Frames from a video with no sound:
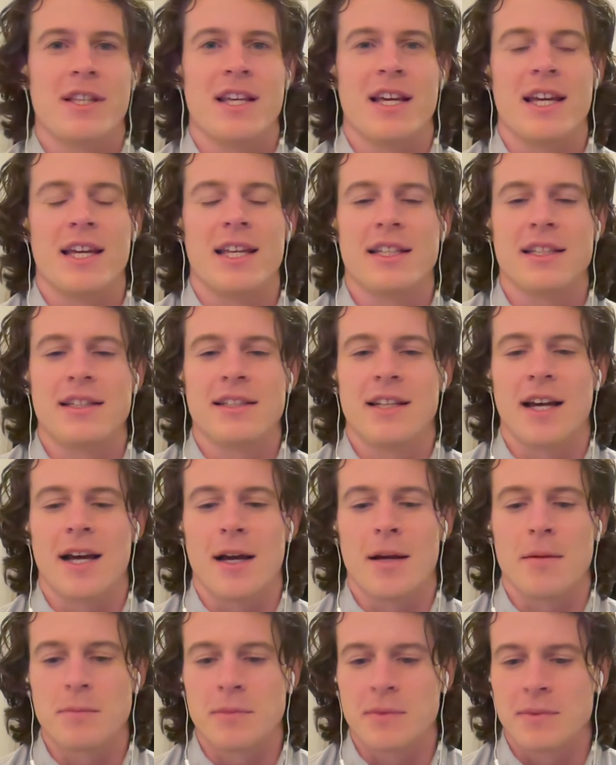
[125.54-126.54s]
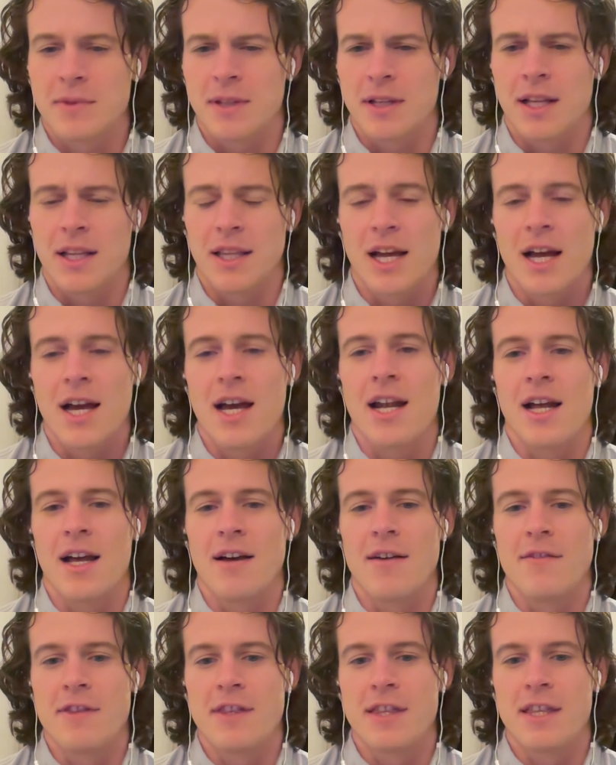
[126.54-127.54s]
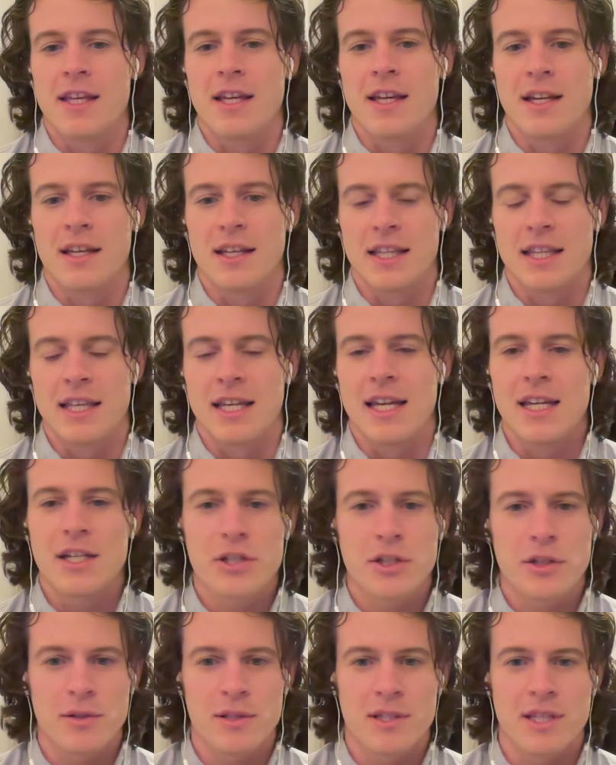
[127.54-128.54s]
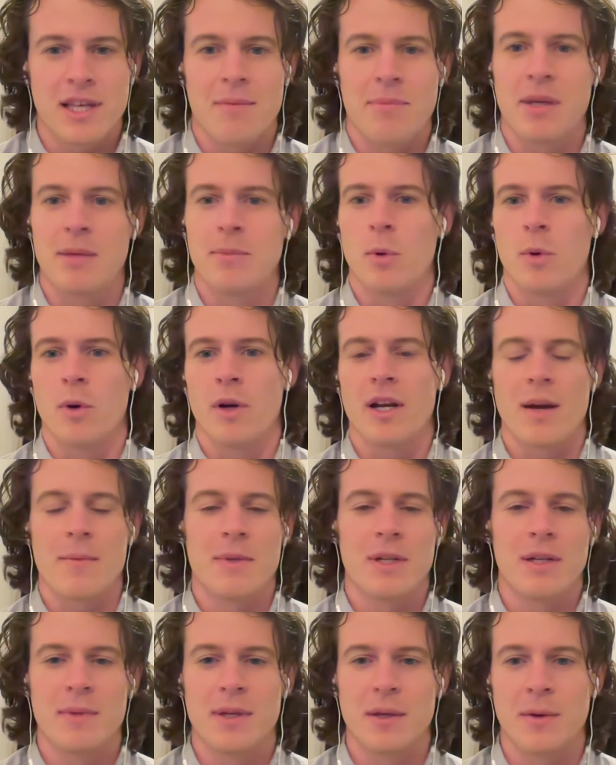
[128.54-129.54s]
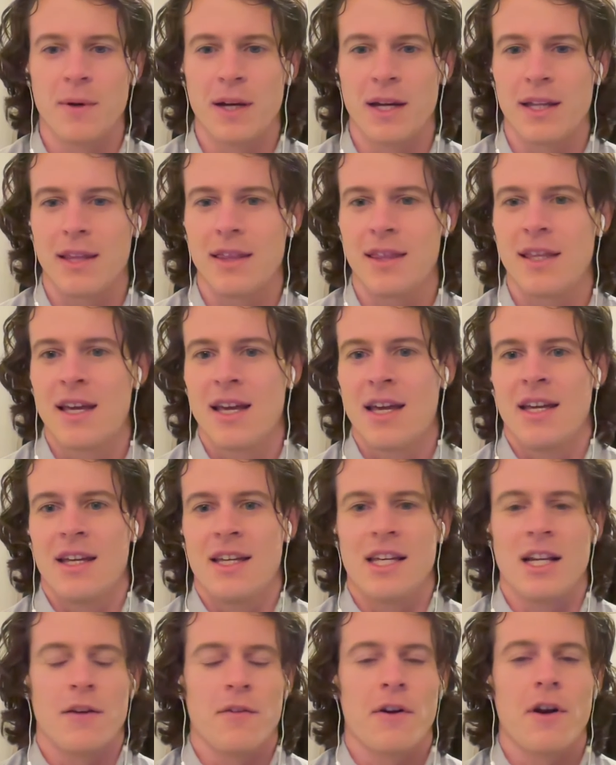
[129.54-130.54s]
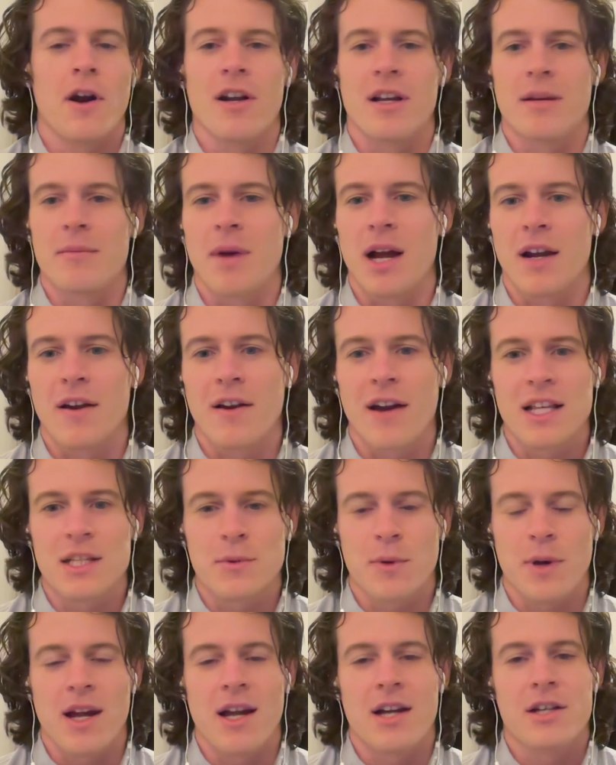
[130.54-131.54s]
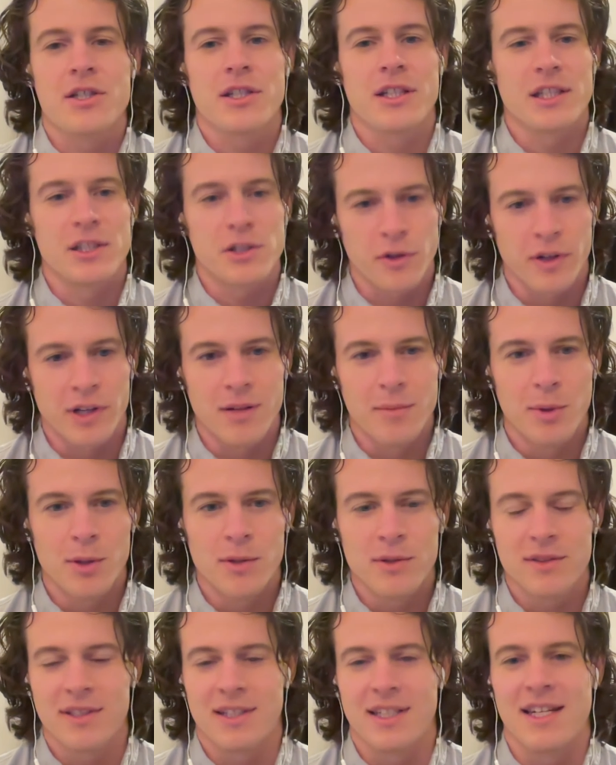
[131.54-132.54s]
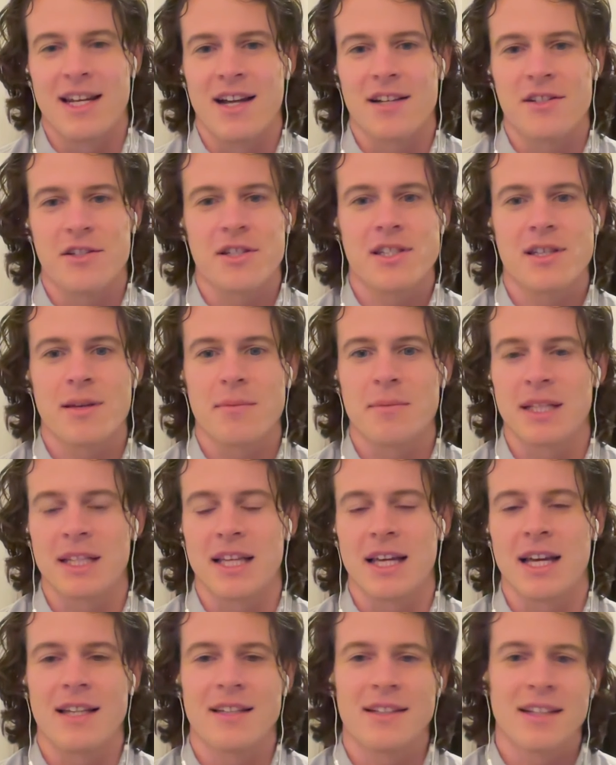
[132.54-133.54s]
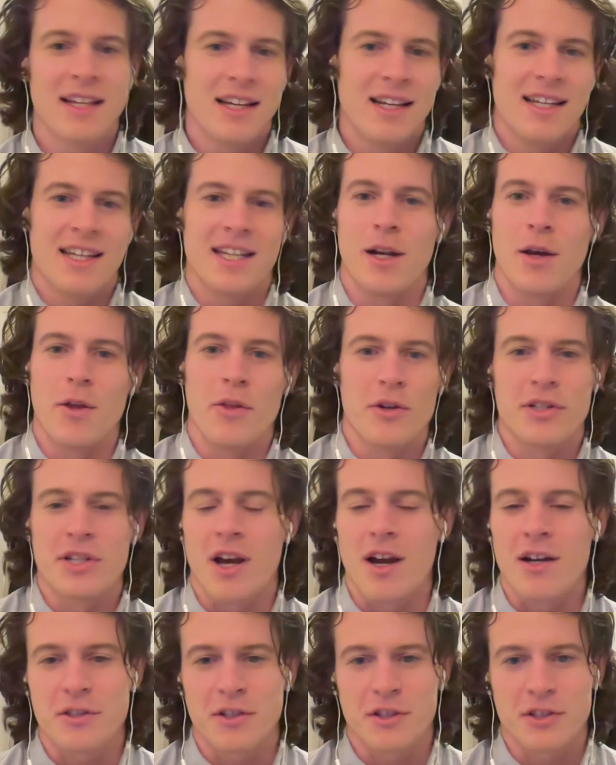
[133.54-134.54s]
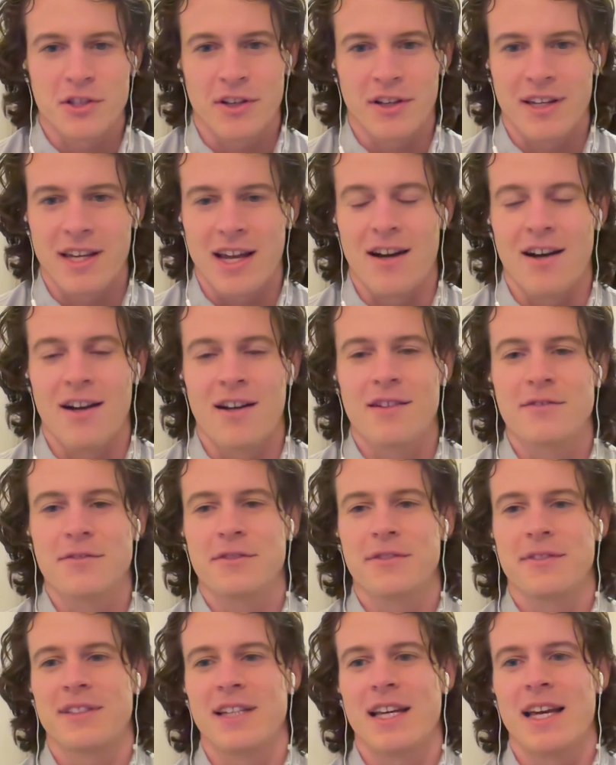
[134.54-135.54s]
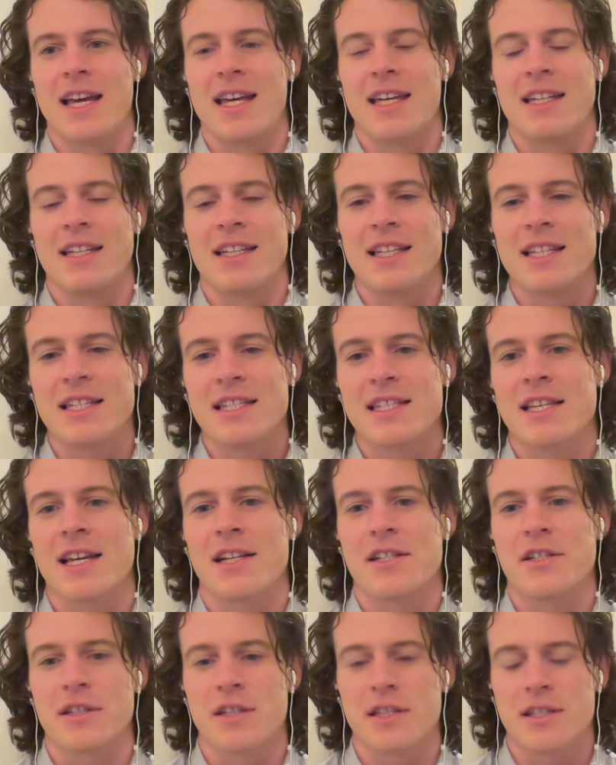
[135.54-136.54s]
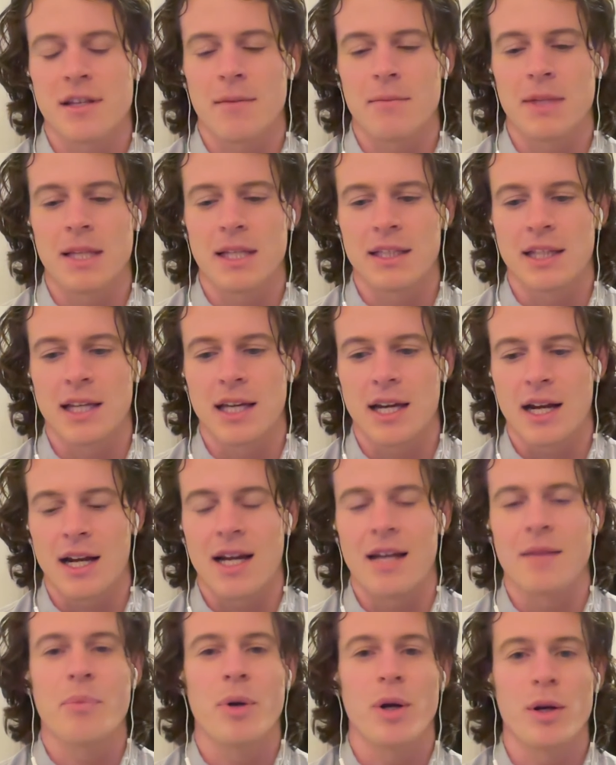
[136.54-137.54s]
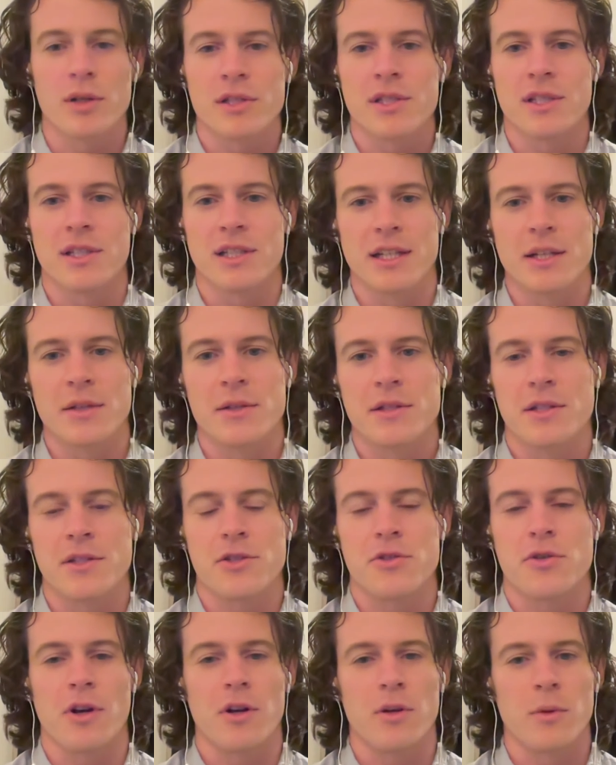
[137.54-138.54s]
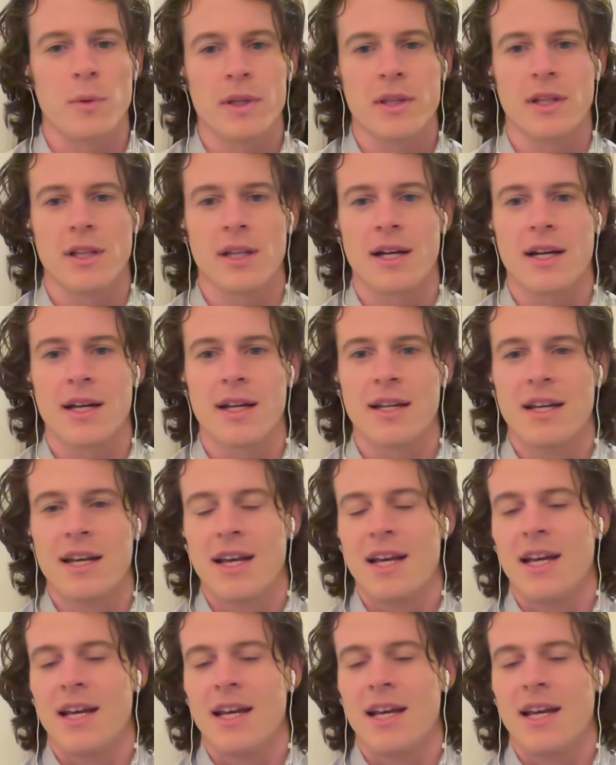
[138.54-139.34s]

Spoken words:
that a lot of the issues that people were coming to me with, regarding migraines were actually treatable and not just something that, their doctor took care of. And this is actually something that I personally used to struggle with a lot.